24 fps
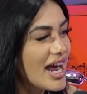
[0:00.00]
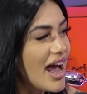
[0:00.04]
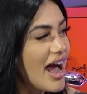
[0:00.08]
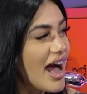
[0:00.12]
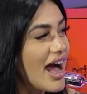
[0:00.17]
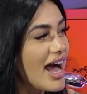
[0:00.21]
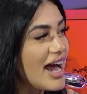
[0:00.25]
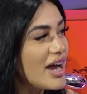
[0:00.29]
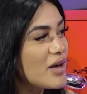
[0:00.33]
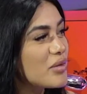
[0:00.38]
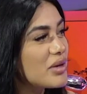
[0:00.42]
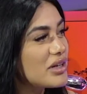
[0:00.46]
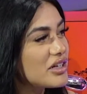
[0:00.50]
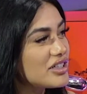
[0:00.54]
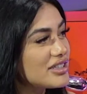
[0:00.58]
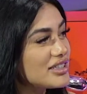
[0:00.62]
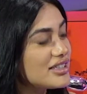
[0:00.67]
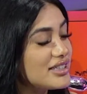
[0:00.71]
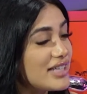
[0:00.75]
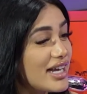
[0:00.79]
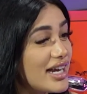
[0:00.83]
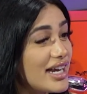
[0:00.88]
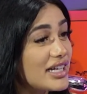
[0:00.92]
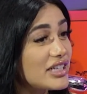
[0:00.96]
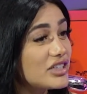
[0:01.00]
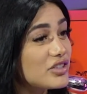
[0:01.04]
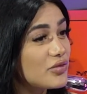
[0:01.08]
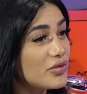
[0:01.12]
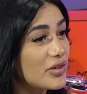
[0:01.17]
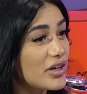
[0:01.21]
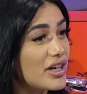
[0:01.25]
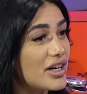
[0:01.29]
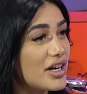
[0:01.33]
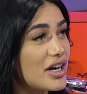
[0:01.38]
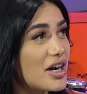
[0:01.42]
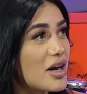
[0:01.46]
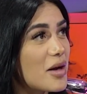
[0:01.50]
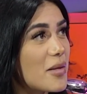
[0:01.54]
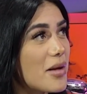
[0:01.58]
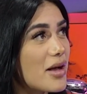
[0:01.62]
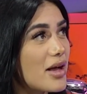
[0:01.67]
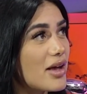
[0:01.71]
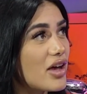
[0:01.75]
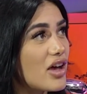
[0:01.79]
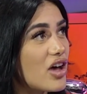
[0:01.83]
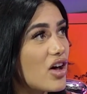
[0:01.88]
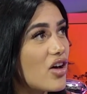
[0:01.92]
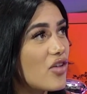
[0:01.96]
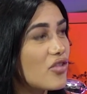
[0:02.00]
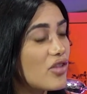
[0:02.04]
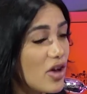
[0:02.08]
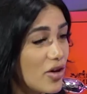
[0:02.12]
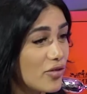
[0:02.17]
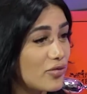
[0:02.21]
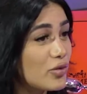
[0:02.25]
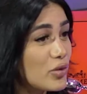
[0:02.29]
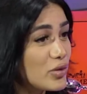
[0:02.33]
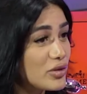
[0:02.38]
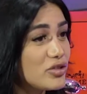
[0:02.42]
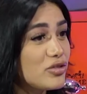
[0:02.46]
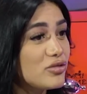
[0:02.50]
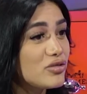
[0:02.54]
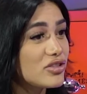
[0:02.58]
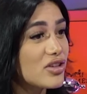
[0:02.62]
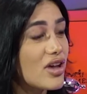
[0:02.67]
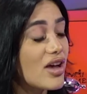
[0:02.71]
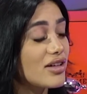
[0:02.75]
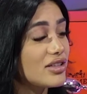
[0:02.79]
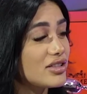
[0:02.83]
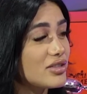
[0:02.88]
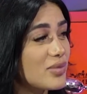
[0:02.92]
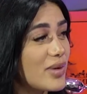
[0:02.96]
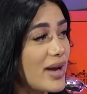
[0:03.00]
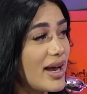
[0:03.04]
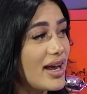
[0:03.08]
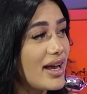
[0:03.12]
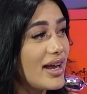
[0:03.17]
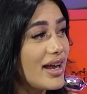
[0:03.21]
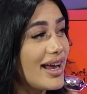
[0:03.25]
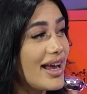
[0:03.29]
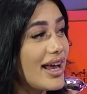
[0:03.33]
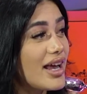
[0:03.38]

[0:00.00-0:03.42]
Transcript: I went on stage for a full 2 songs, right?